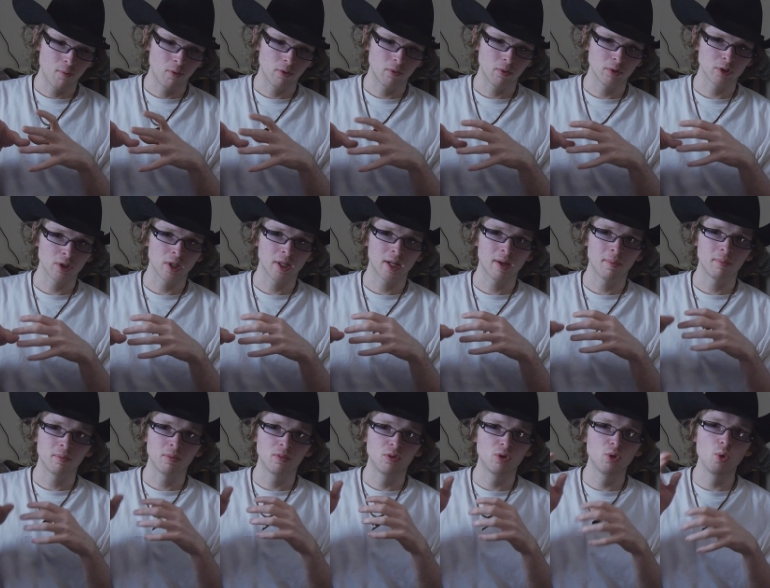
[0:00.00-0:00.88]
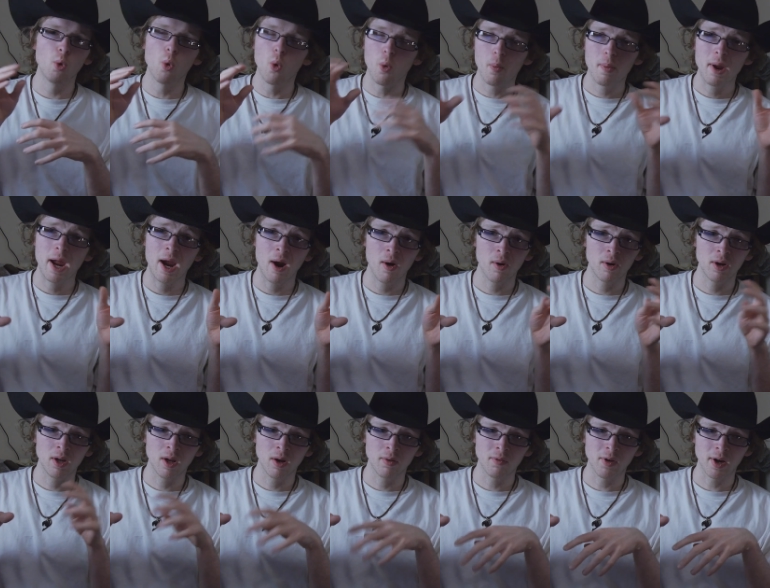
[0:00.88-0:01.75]
which was like a dual
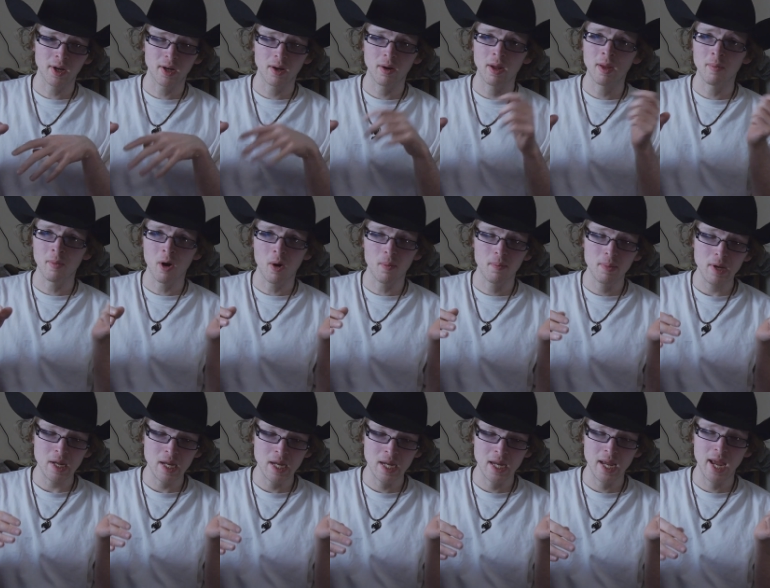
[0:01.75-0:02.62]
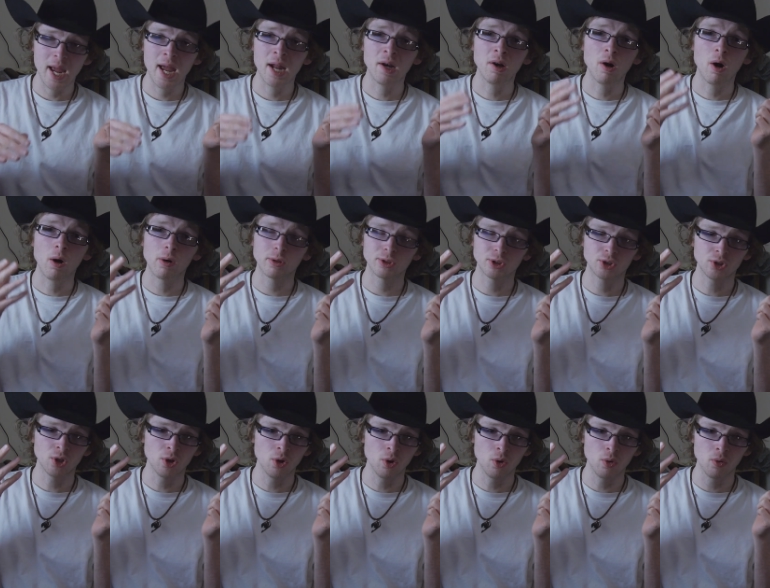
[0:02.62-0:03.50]
parody of like MLP and
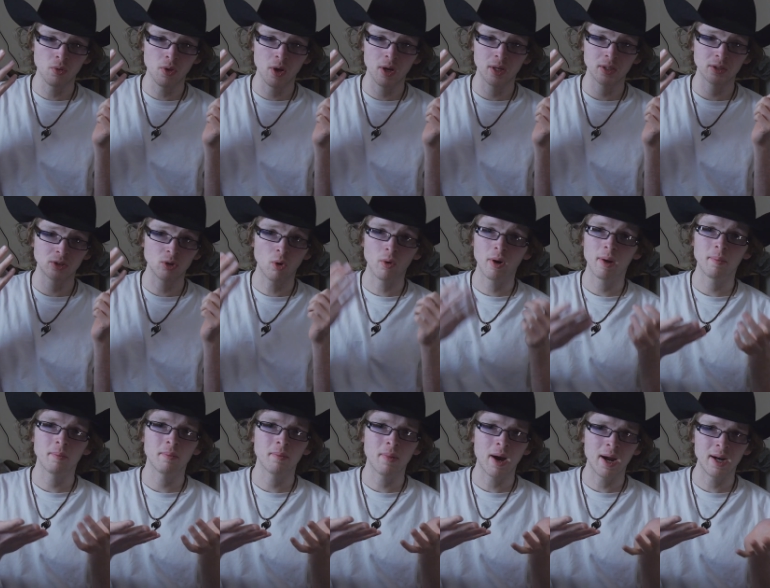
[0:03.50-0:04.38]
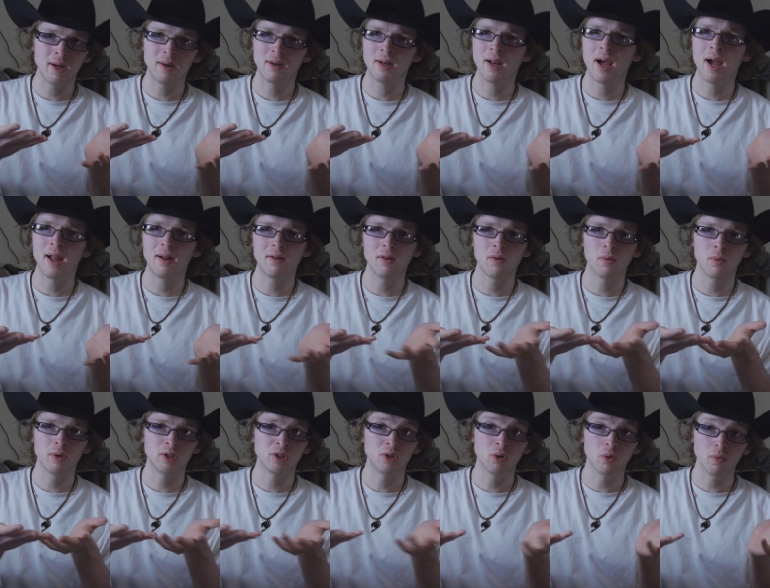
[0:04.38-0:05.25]
also the Don't Mind at Night
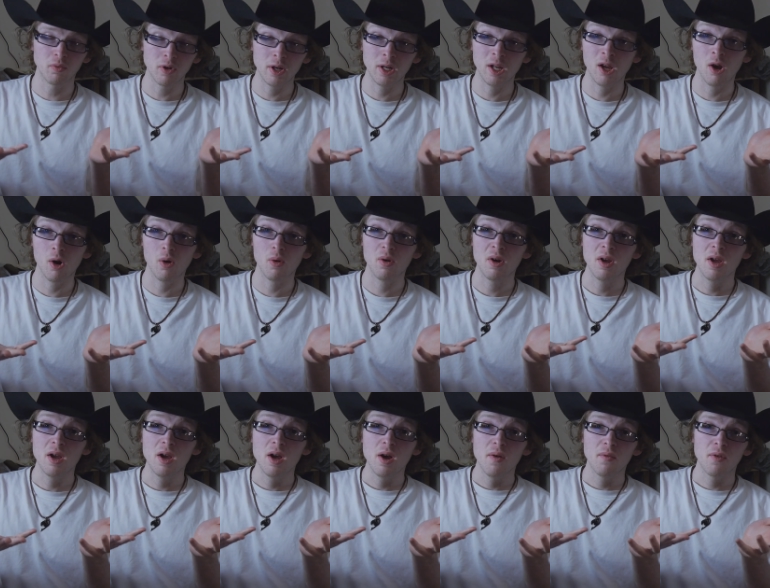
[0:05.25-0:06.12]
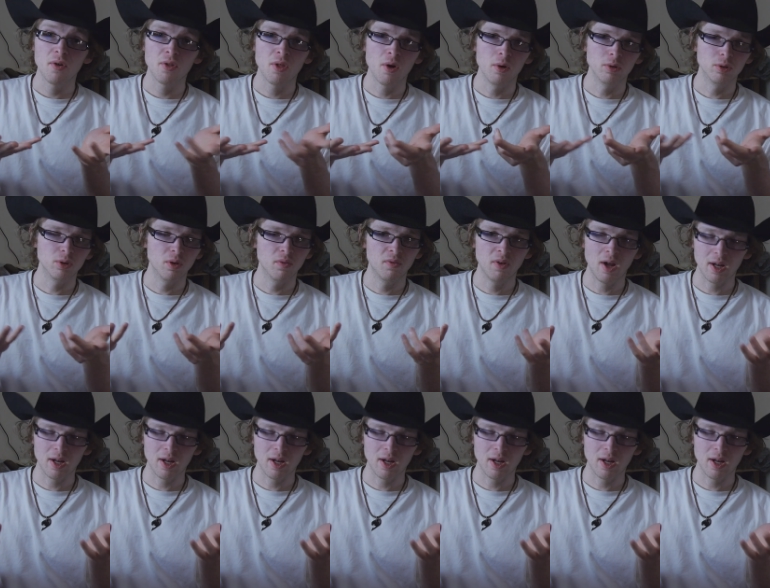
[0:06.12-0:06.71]
original video, for those who have